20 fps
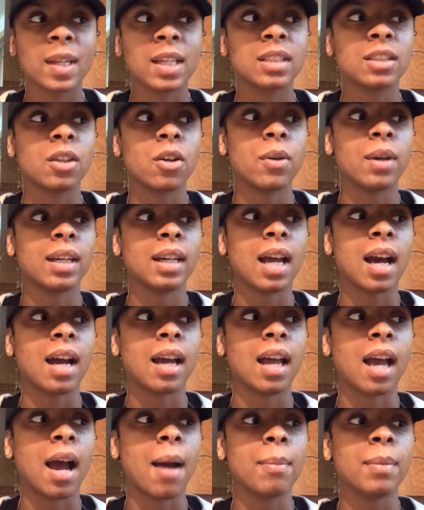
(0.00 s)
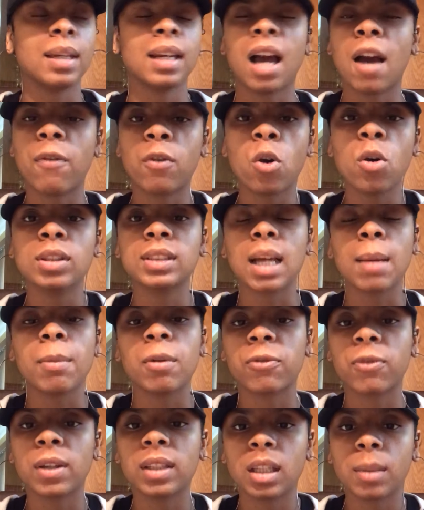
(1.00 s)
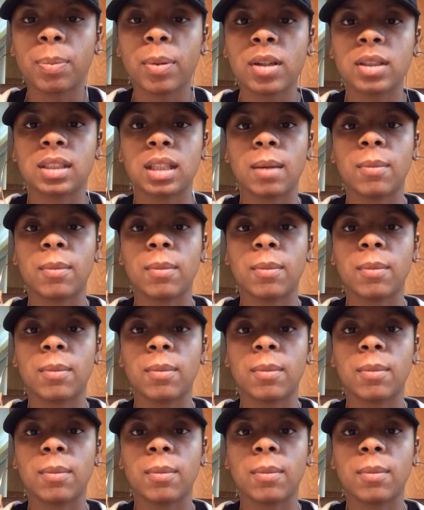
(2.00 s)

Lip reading: So, and I mean, of course, I'm a friendly person.